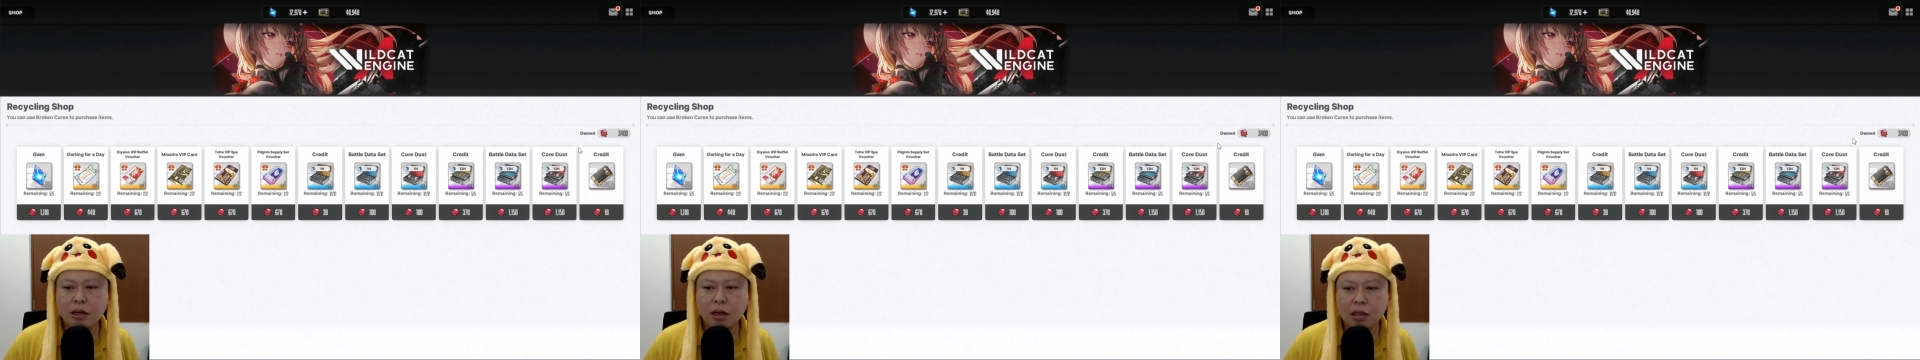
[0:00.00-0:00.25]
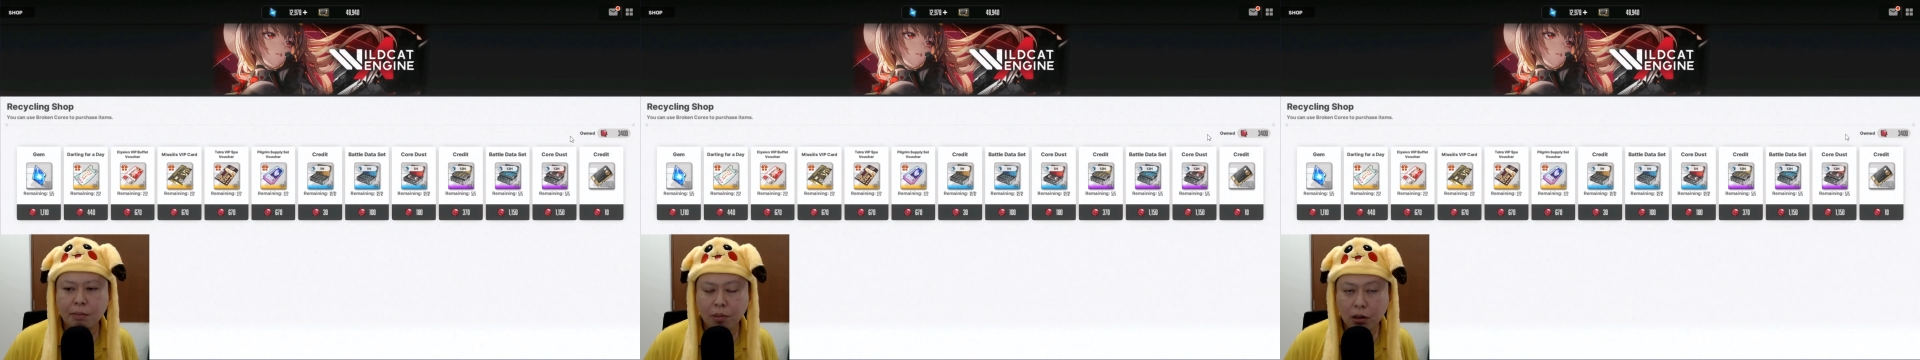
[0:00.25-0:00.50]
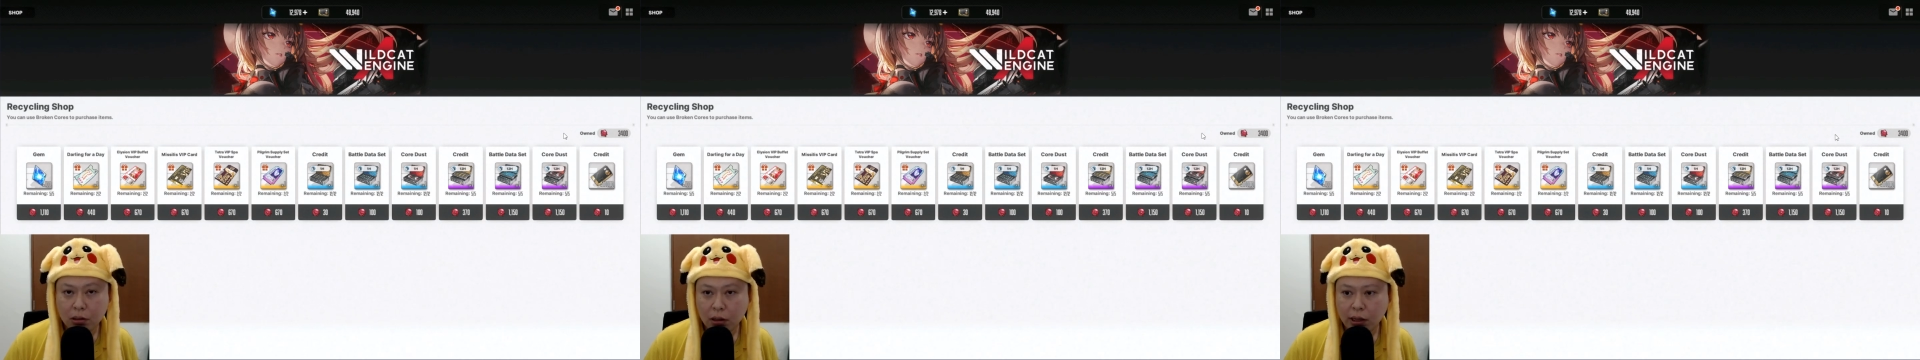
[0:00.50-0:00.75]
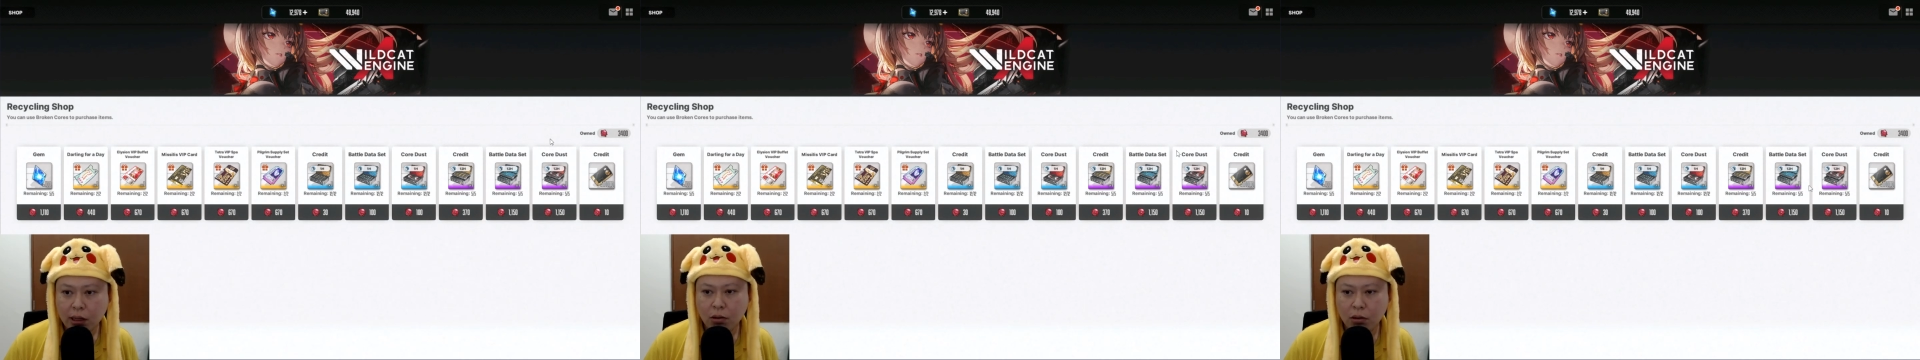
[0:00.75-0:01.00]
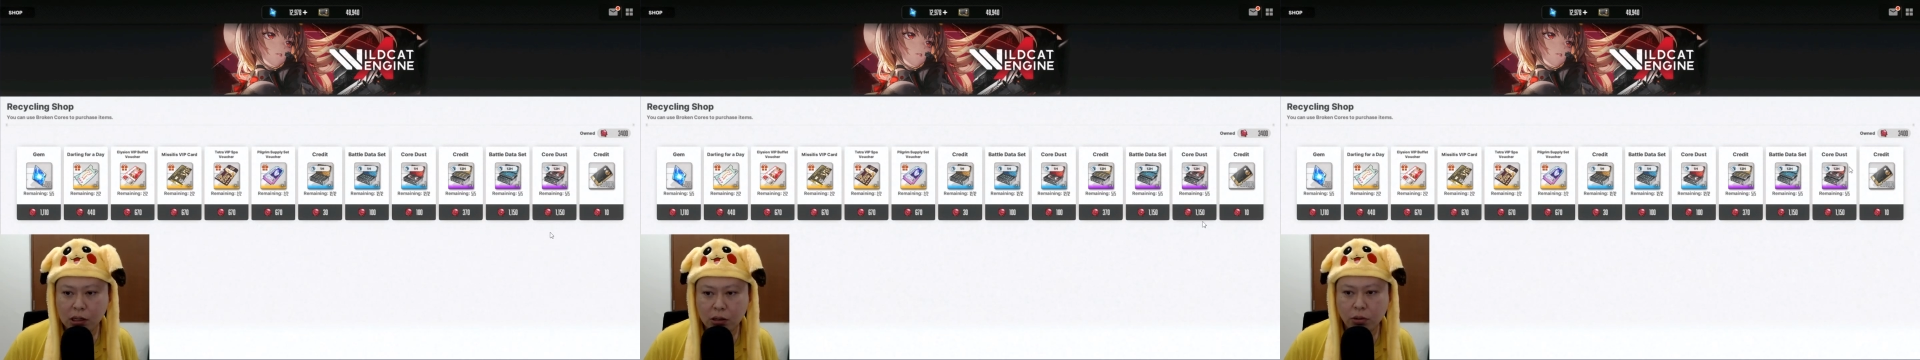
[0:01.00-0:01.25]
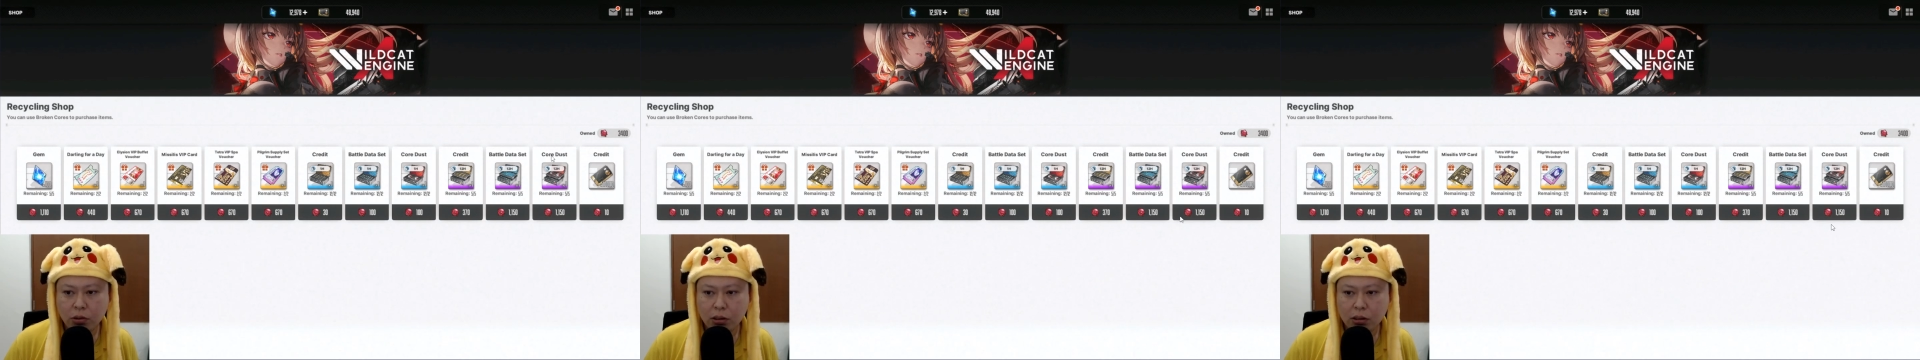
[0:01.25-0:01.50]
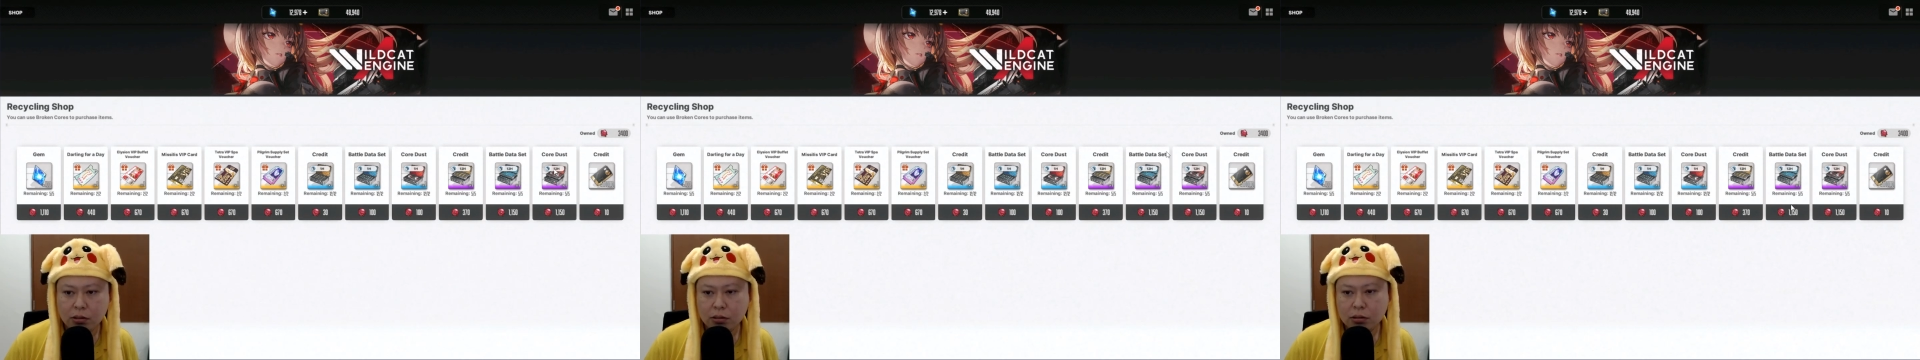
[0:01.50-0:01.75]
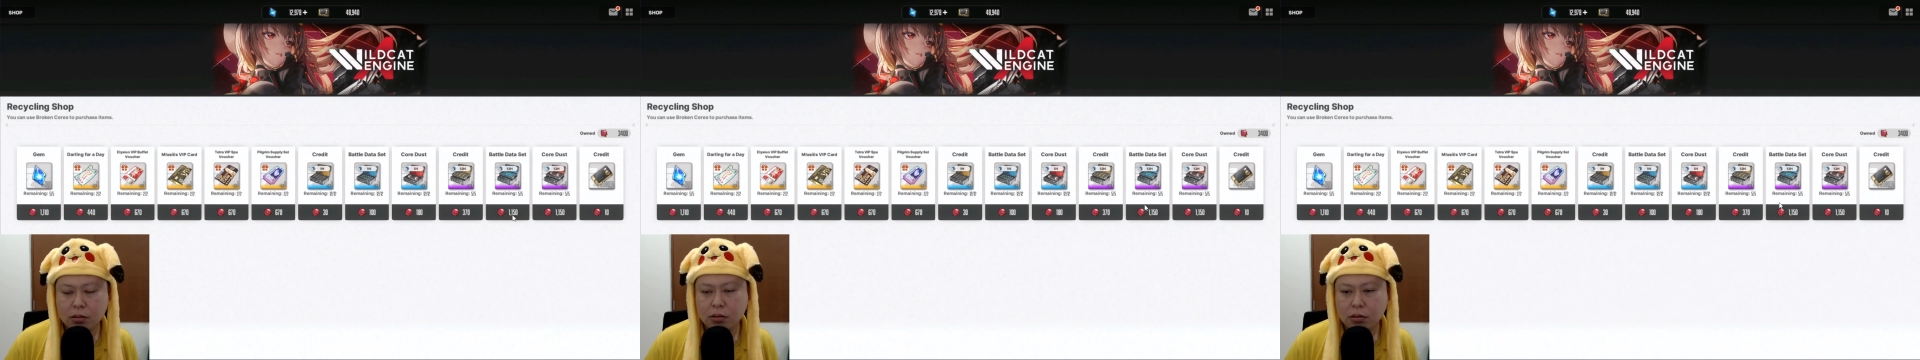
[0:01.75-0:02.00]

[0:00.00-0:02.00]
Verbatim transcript: got the bottleneck on the Core Dust.